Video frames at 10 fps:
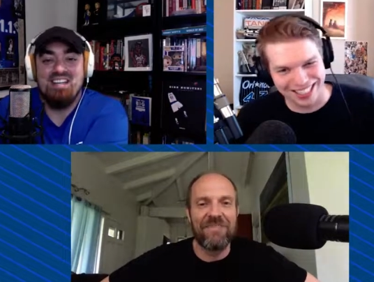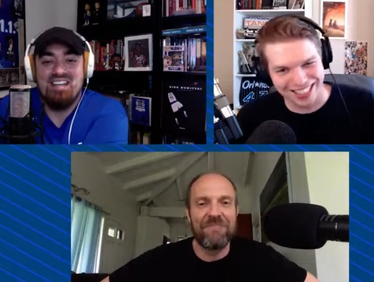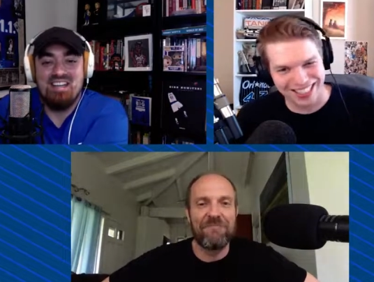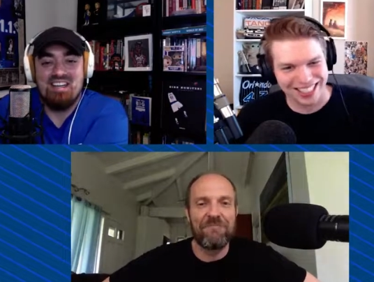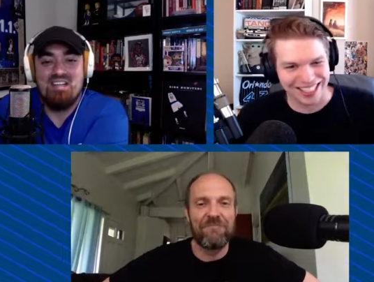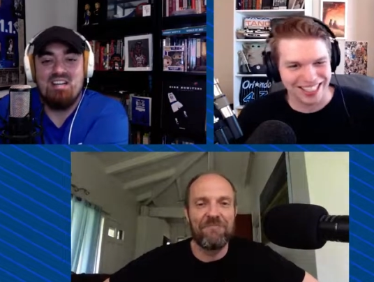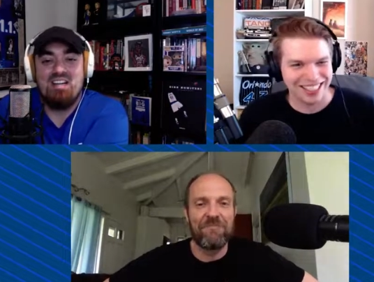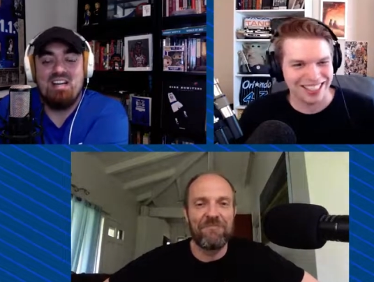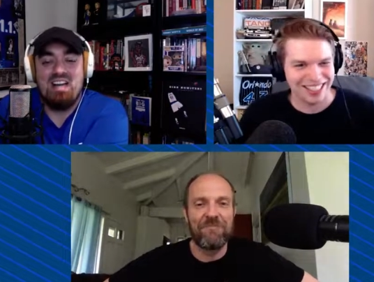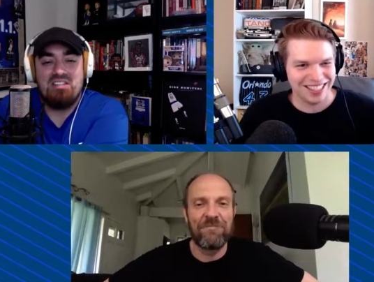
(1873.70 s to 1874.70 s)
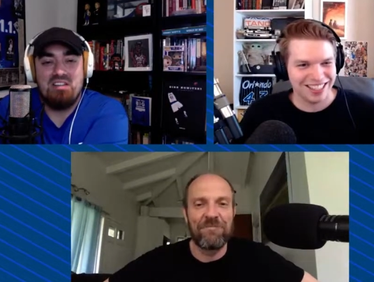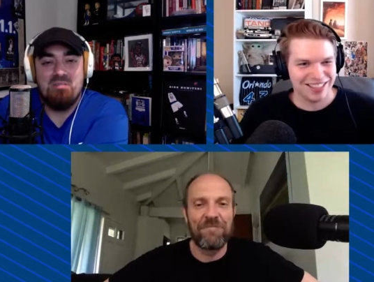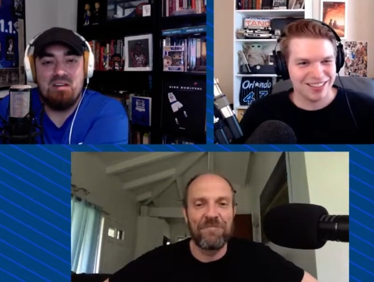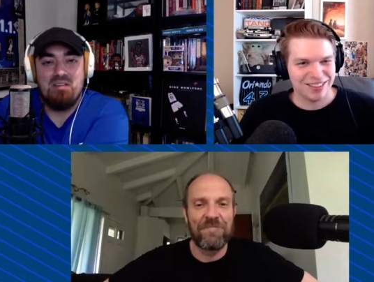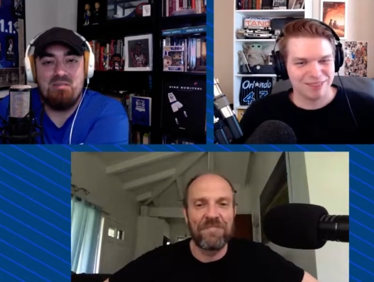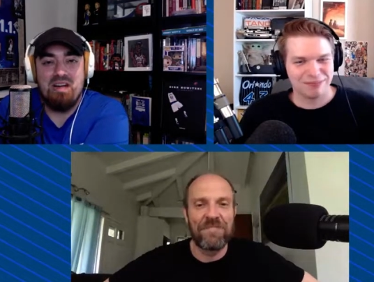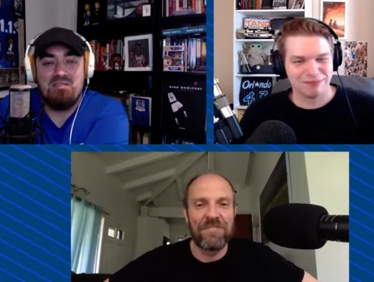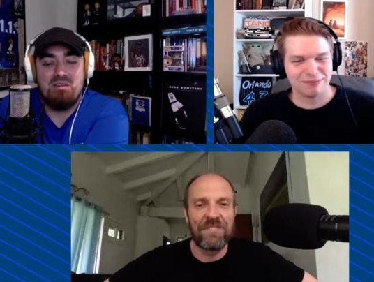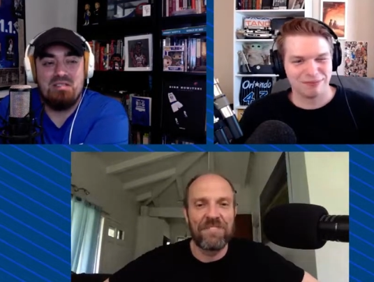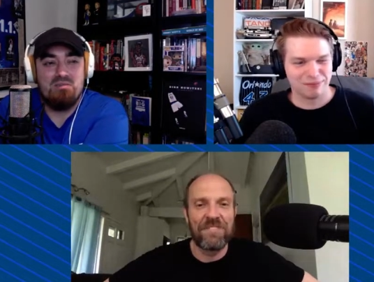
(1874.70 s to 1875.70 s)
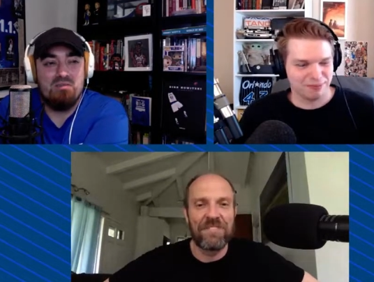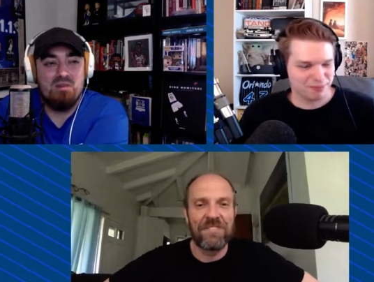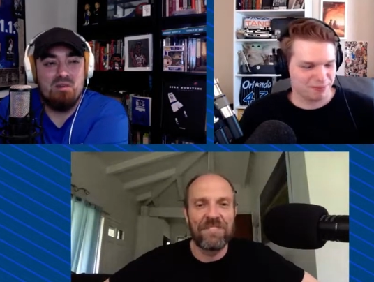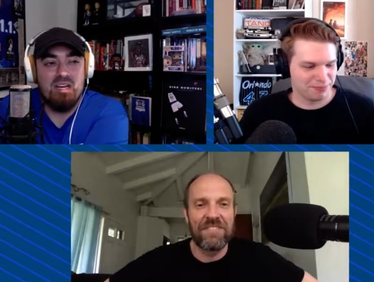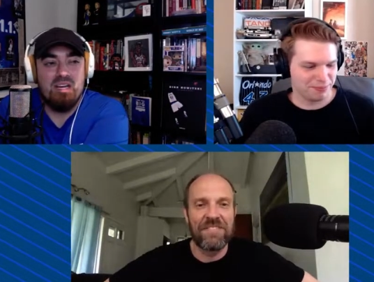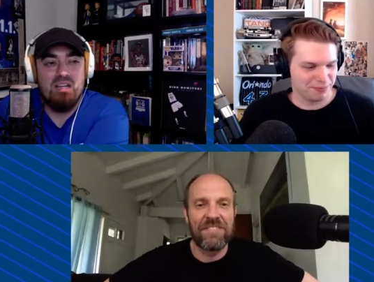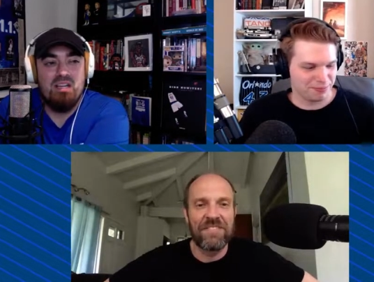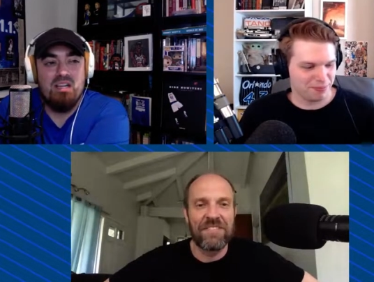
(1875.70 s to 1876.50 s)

Speaker 1: yeah. Could I, could I ask you a bigger Mavs question real quick?